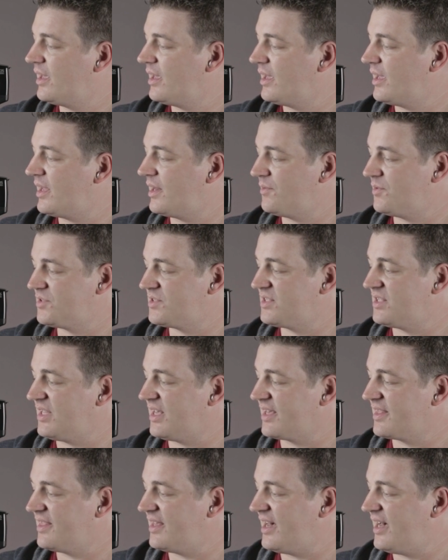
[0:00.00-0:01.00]
And we'll
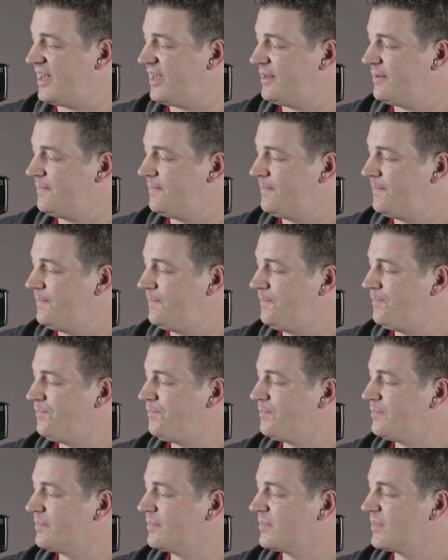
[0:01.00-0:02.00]
select that.
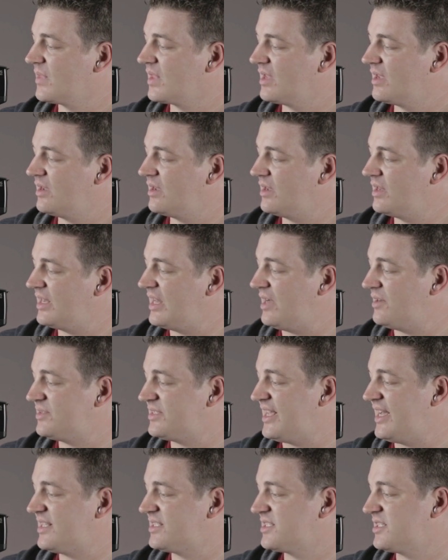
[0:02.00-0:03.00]
Now
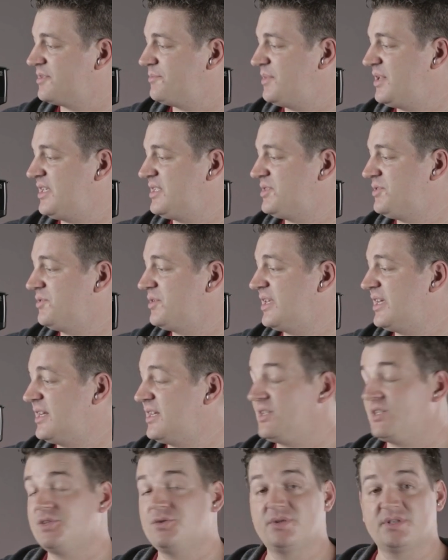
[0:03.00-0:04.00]
it's asking me to
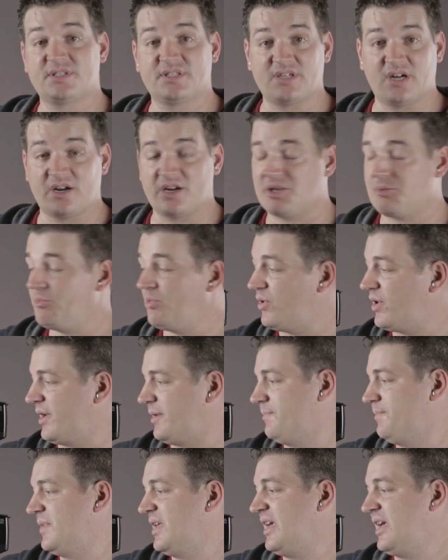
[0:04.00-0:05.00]
get it to its starting point